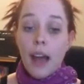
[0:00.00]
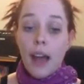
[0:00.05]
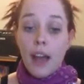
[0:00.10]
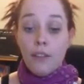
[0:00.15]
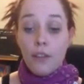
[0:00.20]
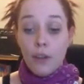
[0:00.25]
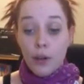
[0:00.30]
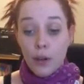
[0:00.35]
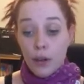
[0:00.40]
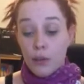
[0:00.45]

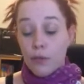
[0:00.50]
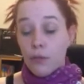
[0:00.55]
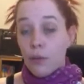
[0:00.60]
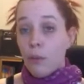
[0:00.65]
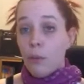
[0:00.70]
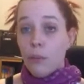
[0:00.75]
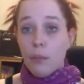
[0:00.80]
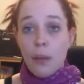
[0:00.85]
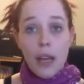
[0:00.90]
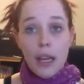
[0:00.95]
I've heard
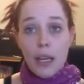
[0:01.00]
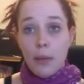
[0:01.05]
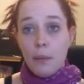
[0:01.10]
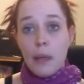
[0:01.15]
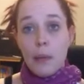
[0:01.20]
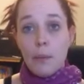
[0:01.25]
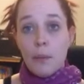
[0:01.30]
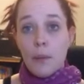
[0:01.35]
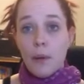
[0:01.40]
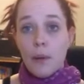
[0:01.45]
from many
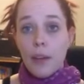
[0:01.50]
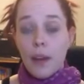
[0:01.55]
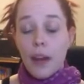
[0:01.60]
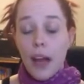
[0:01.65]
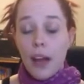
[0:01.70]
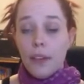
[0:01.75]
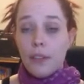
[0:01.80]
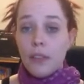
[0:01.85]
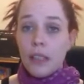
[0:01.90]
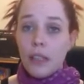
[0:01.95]
people that
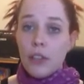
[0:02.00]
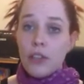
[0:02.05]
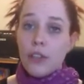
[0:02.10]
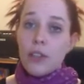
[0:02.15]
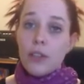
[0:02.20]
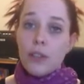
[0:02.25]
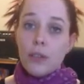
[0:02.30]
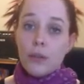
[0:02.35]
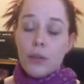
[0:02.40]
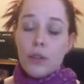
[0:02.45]
have seizure
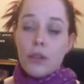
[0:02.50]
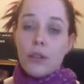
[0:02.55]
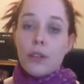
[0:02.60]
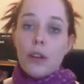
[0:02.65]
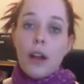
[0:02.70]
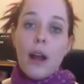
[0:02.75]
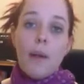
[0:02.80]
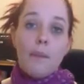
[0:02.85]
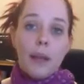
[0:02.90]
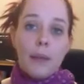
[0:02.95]
disorders
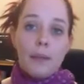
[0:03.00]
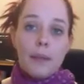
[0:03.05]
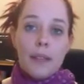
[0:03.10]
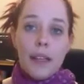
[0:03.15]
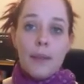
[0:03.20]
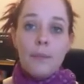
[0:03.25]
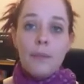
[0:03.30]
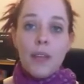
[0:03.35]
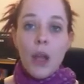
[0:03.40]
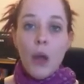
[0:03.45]
or
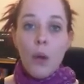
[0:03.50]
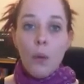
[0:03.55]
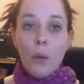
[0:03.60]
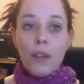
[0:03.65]
epilepsy,